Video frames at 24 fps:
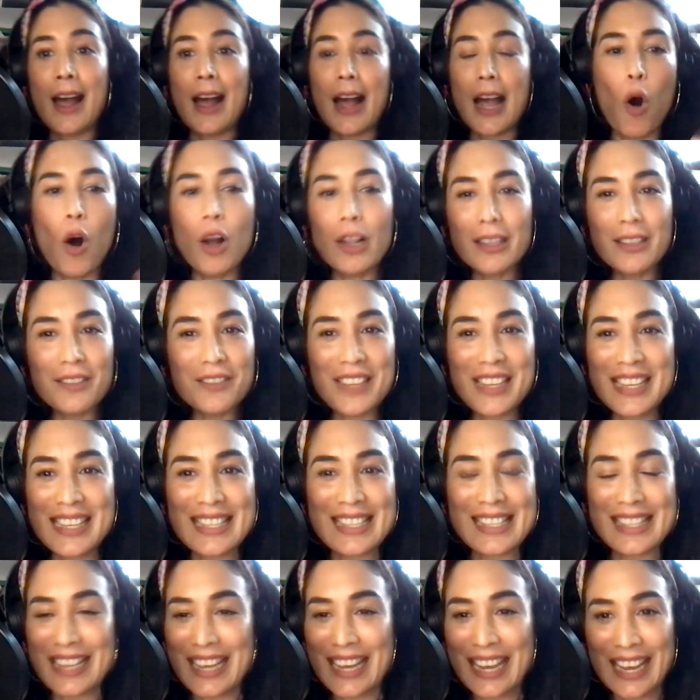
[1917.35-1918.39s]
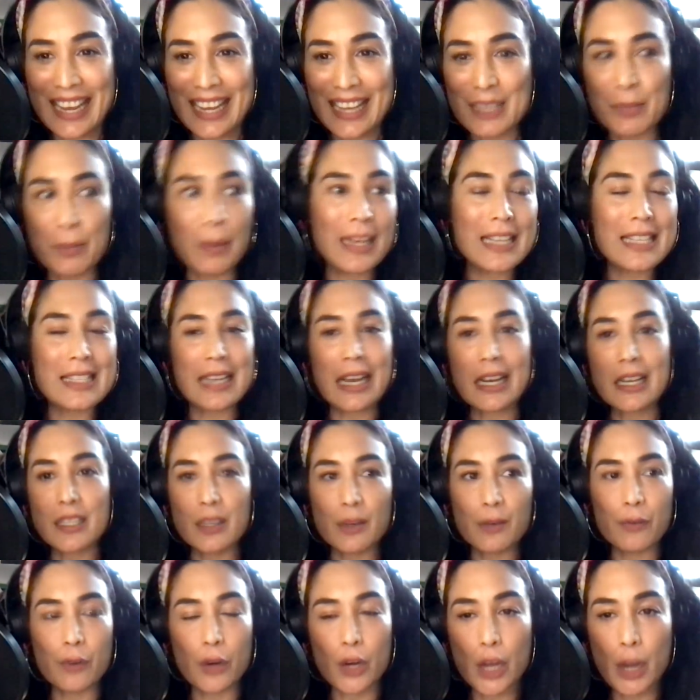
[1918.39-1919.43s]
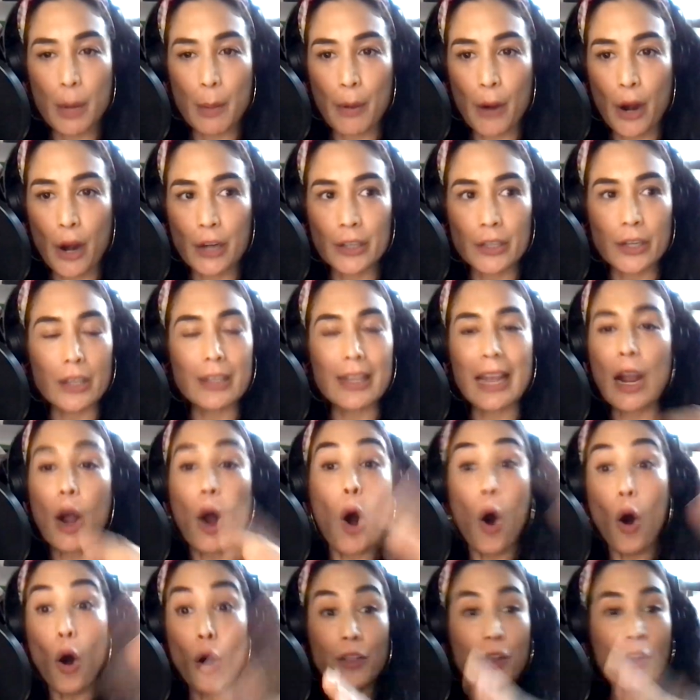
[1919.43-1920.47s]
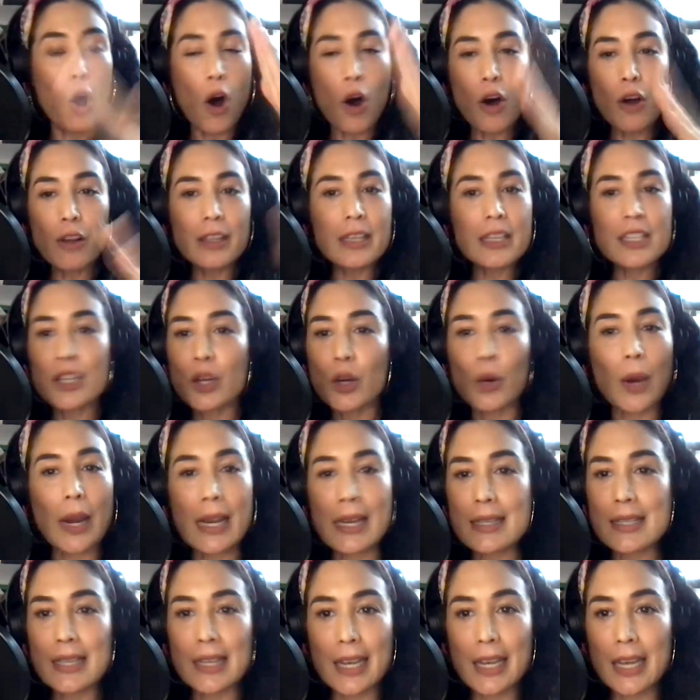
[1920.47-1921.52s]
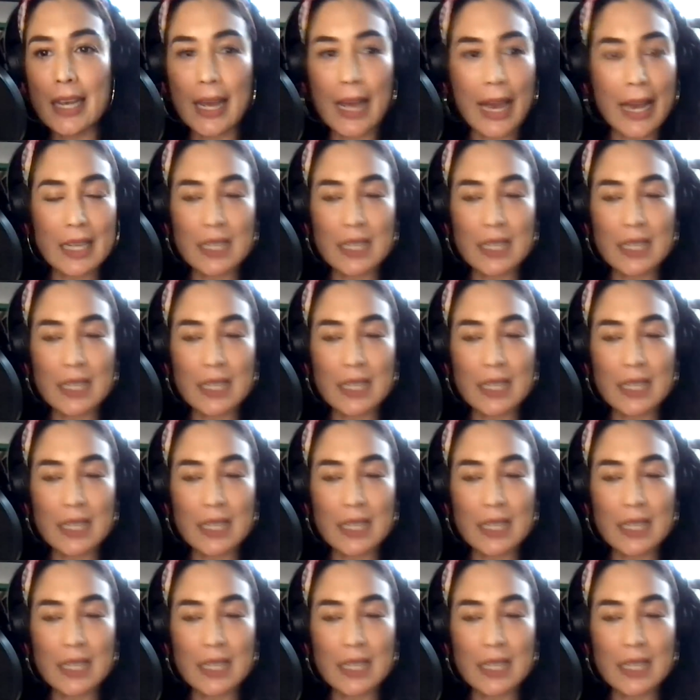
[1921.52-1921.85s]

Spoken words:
all of these things, be sexy for your partner, like all these crazy